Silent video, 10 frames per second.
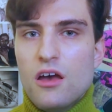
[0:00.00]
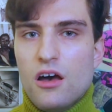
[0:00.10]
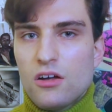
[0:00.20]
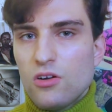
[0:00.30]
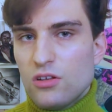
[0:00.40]

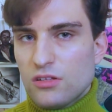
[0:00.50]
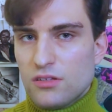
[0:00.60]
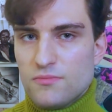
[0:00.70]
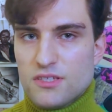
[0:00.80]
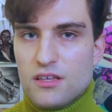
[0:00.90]
are calling
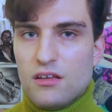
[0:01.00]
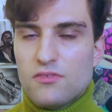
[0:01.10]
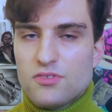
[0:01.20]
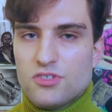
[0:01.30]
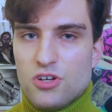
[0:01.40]

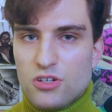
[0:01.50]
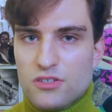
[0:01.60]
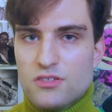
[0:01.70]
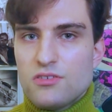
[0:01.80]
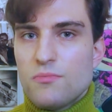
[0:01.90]
themselves
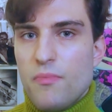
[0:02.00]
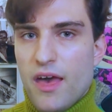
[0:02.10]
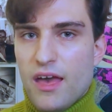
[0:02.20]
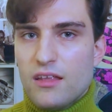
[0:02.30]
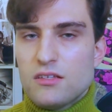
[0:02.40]
Doctor,
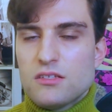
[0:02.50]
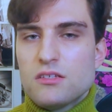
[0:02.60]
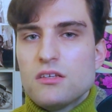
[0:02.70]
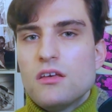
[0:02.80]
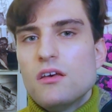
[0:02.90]
Med,
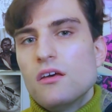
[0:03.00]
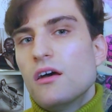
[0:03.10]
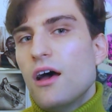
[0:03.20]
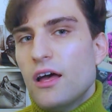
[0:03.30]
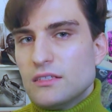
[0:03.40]

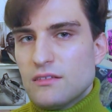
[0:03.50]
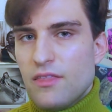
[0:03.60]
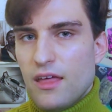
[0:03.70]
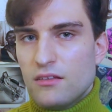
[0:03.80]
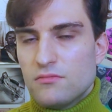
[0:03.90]
and
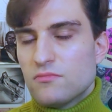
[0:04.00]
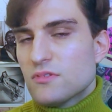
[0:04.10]
then